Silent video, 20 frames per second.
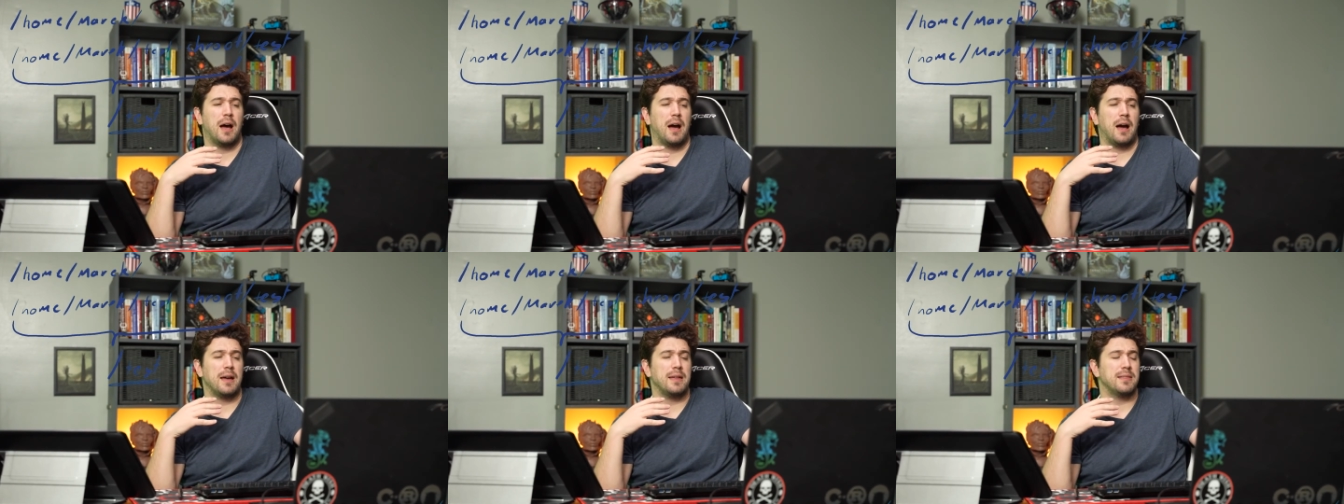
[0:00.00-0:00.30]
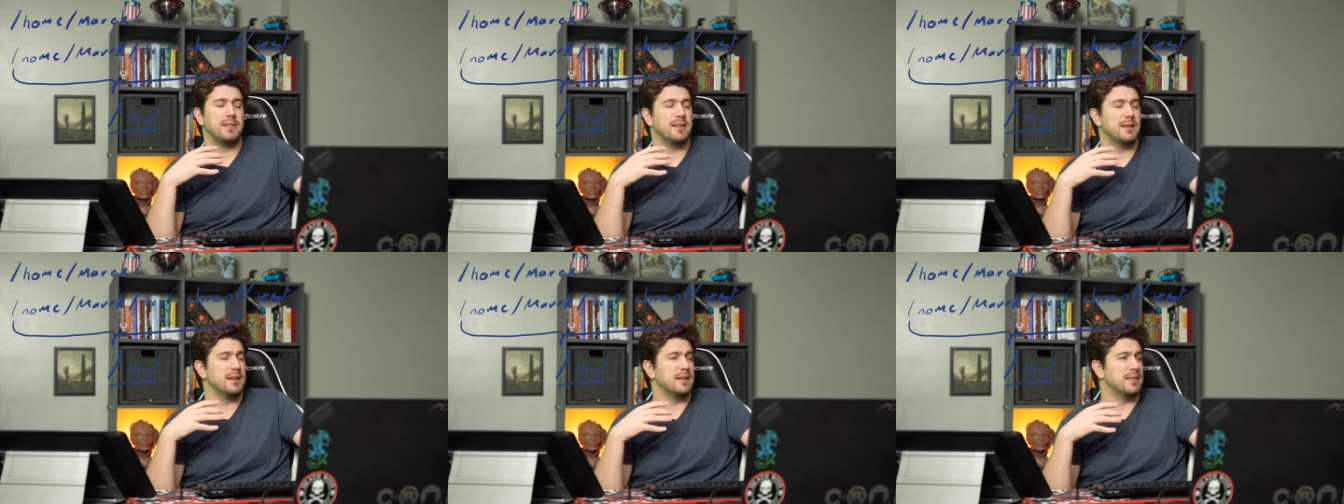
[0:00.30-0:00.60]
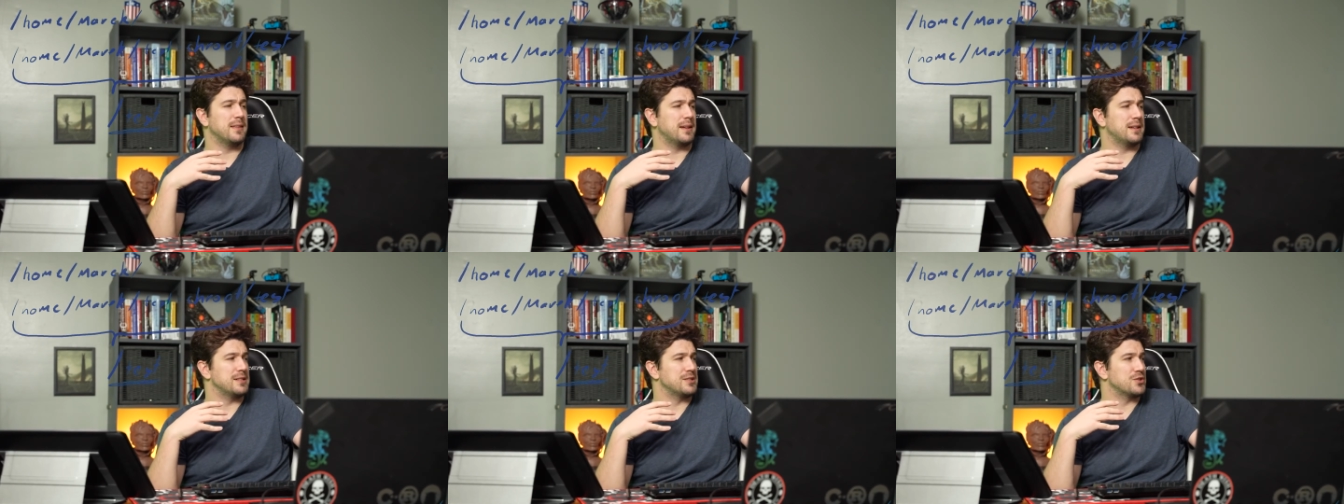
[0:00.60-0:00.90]
I think
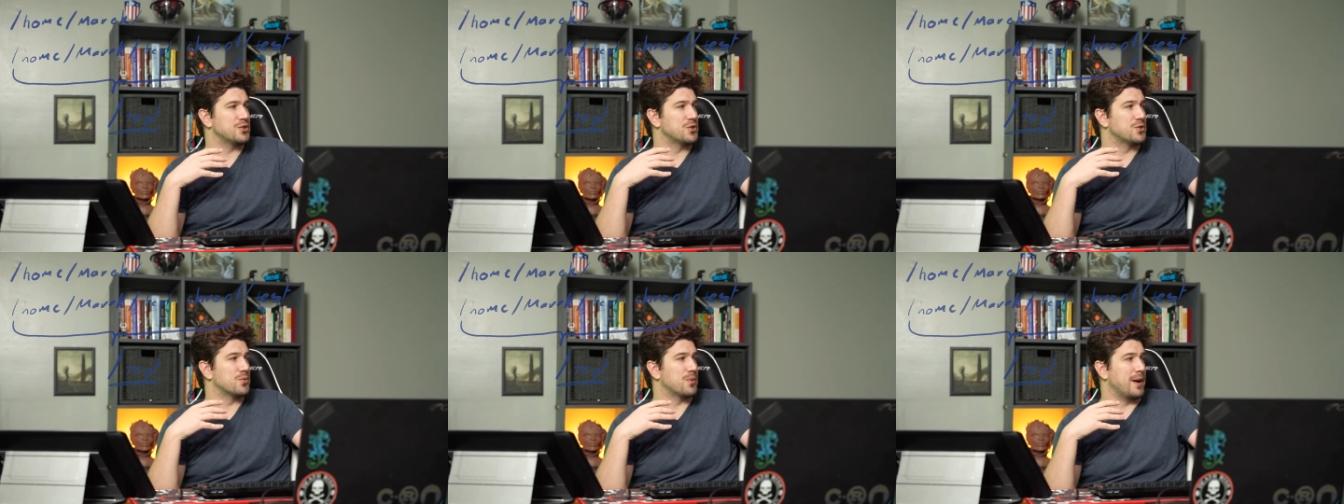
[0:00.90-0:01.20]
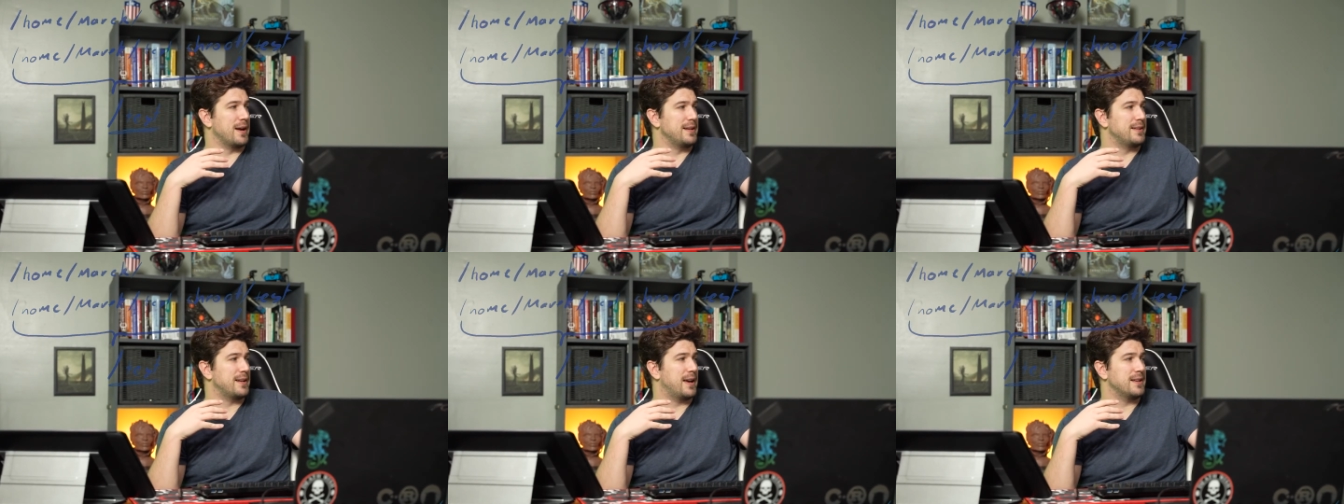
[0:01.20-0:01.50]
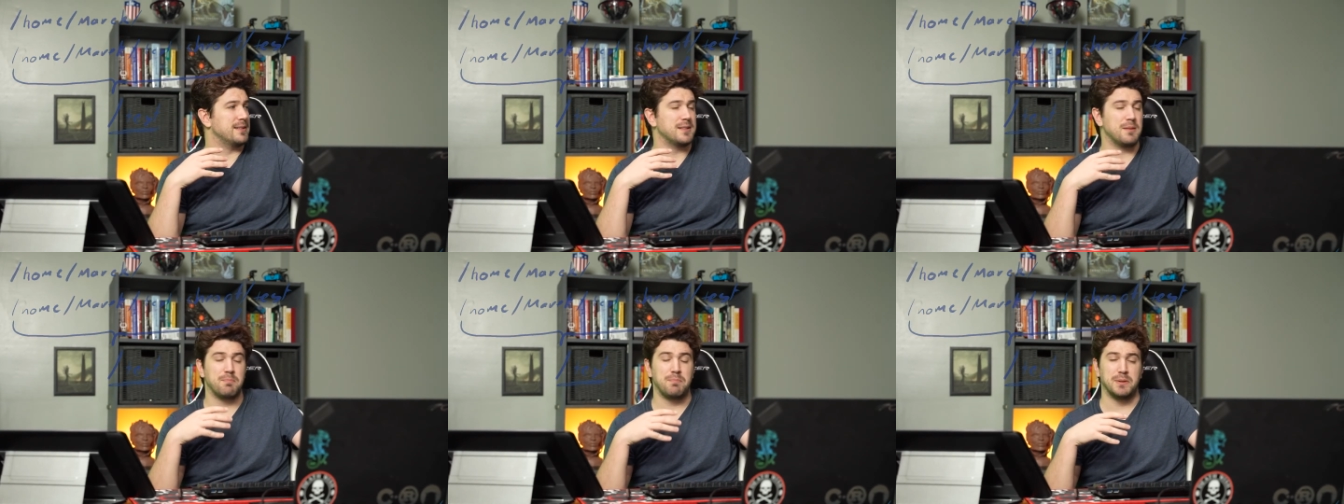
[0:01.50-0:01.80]
that it's great
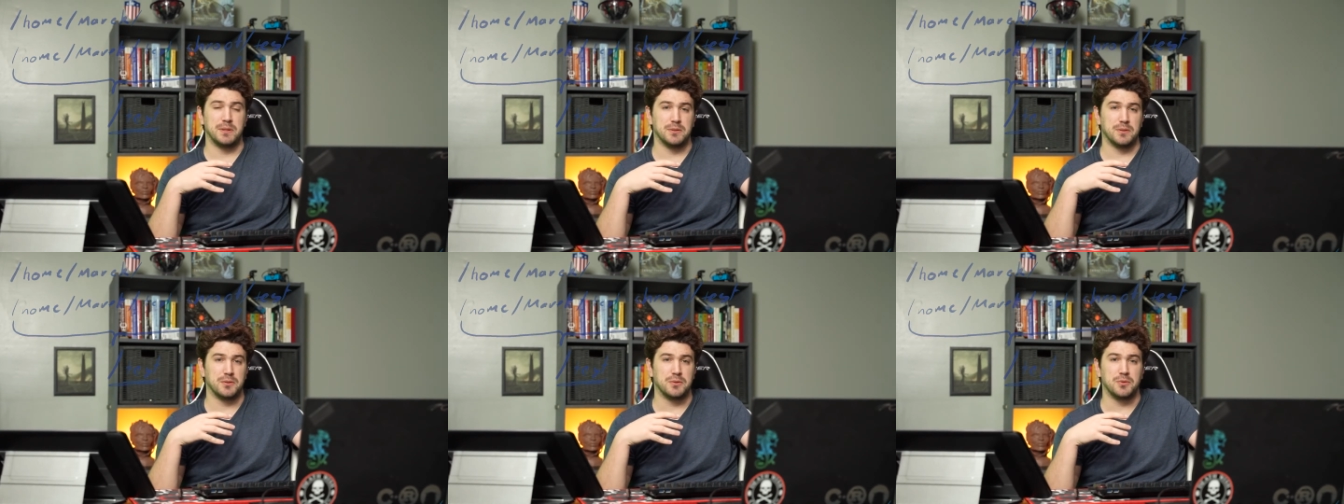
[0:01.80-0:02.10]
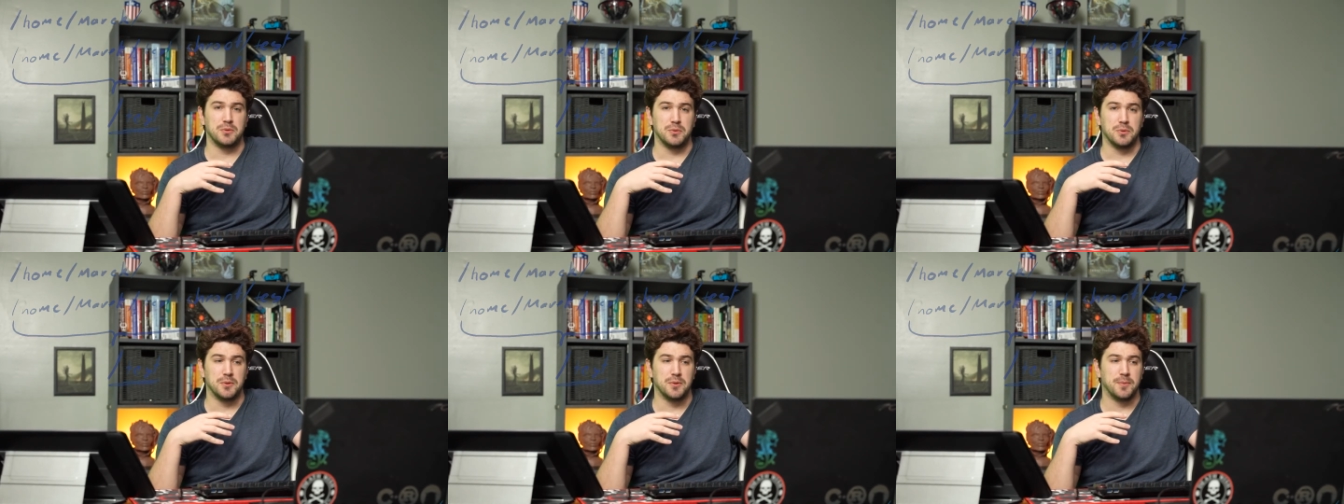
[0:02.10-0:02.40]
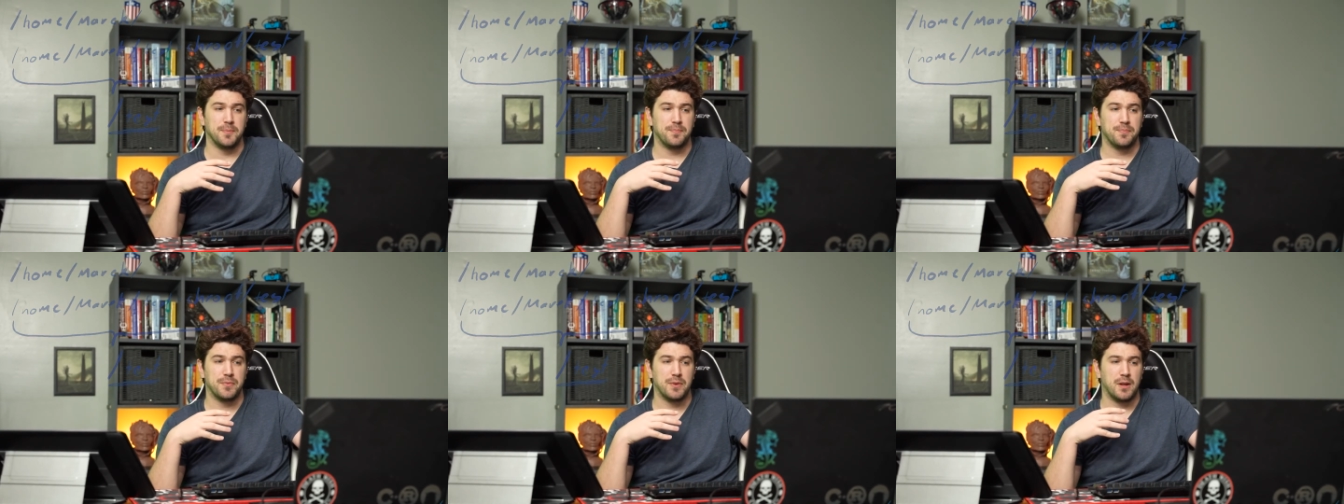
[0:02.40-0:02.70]
as a build tool.